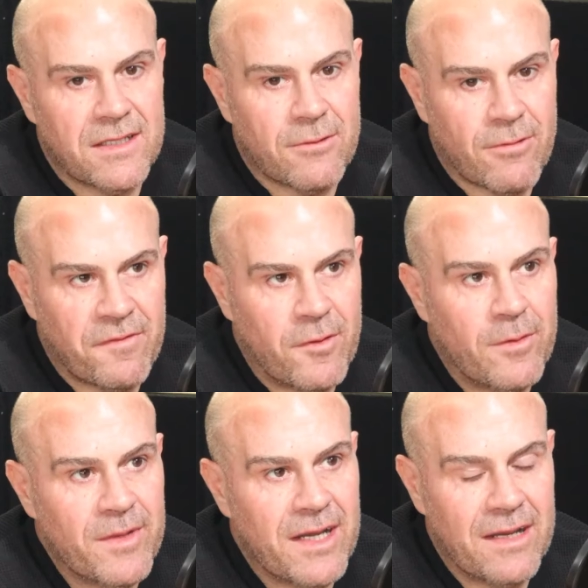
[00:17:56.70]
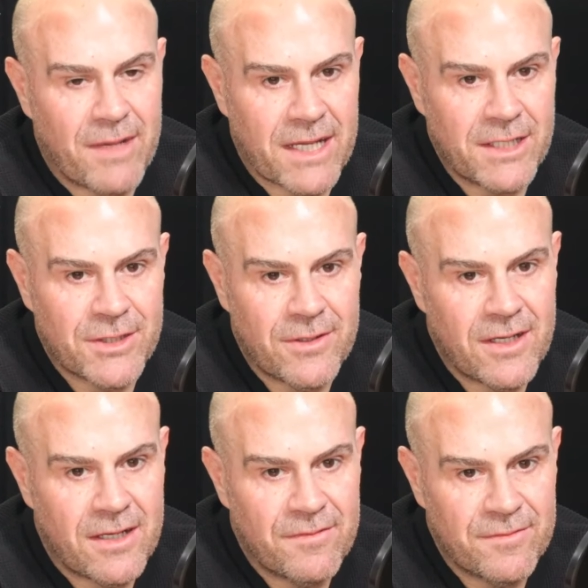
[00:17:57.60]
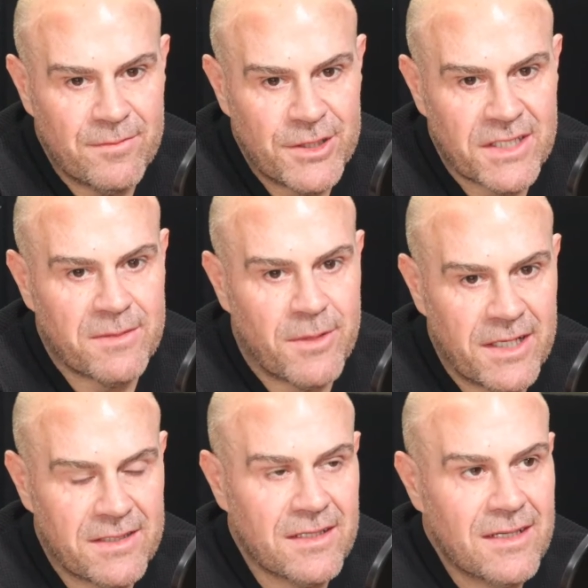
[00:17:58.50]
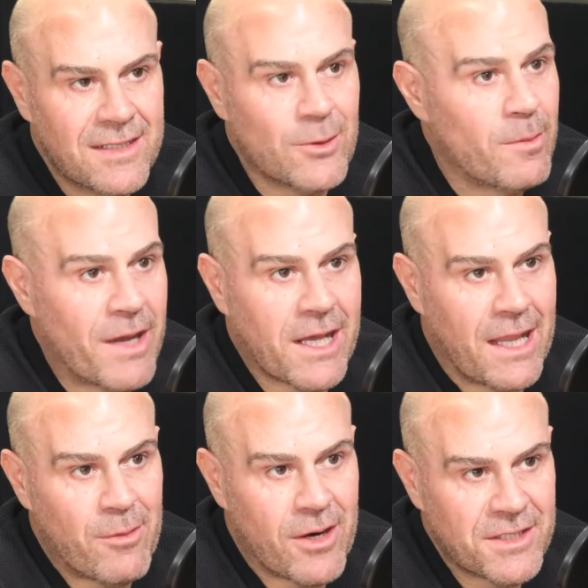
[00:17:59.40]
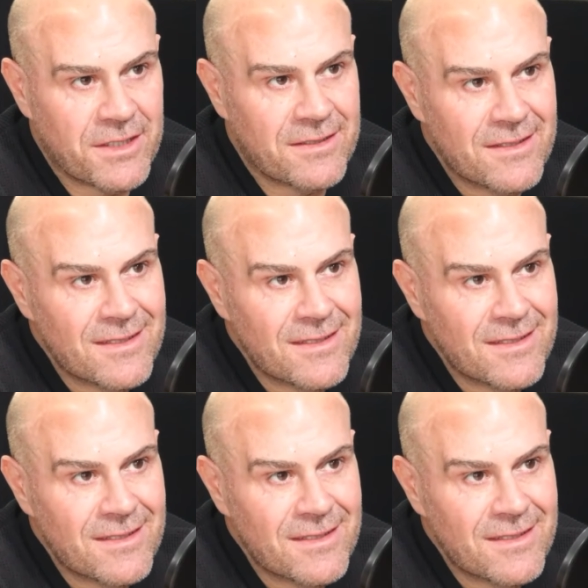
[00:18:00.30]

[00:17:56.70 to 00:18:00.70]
it? The reform and making sure, and I love music to my ears, it's all about collaboration.